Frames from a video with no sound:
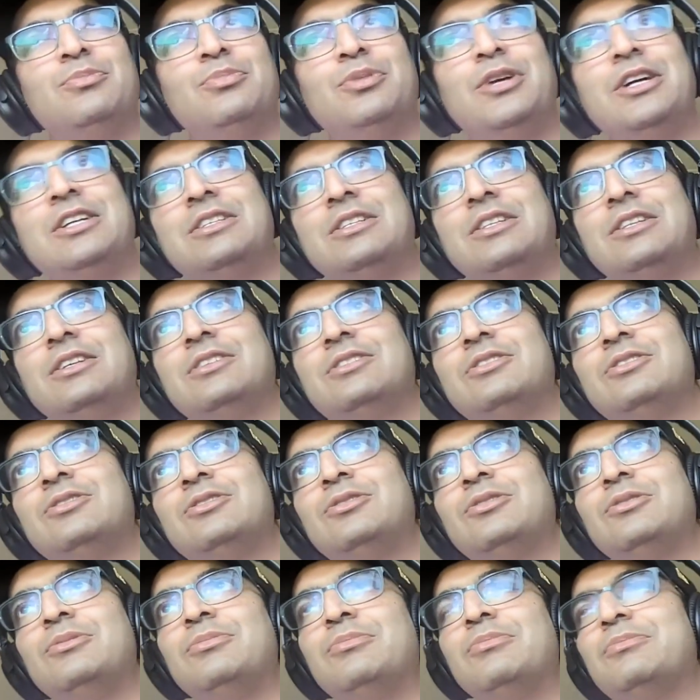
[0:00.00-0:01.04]
to bracelets
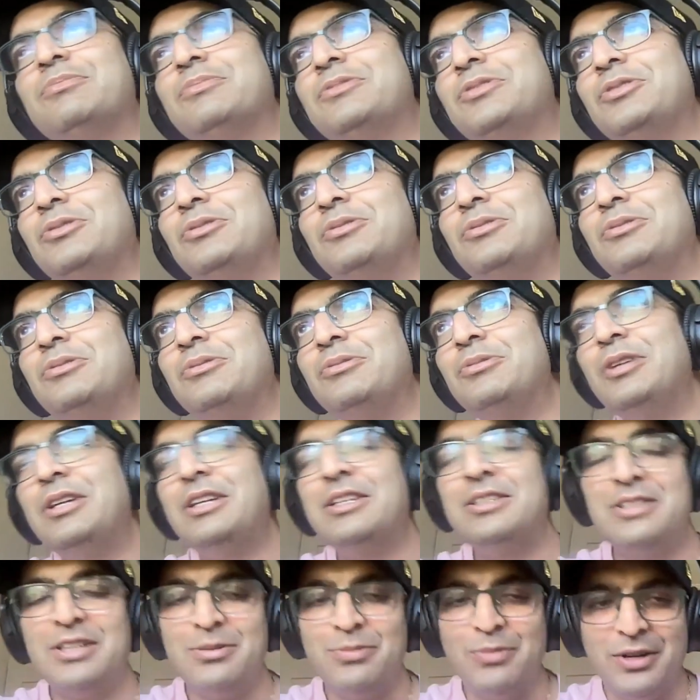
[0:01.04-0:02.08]
to
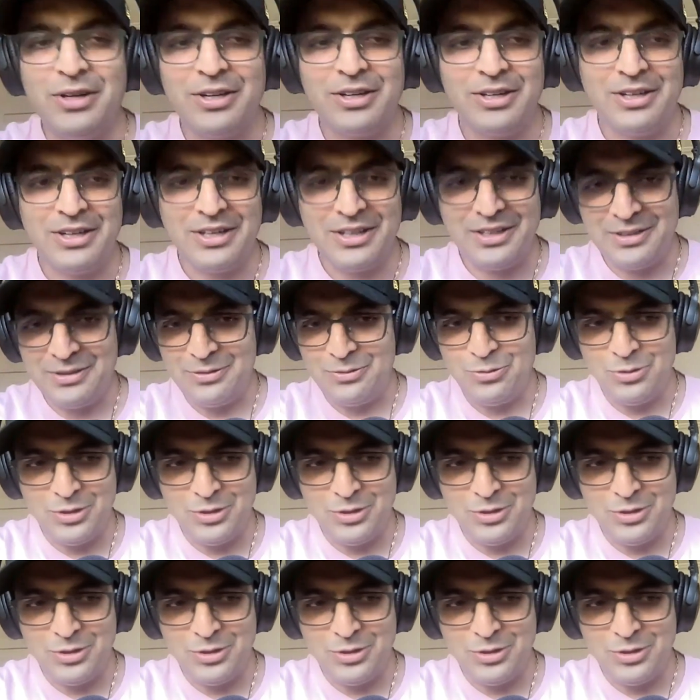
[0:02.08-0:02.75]
real estate marketing.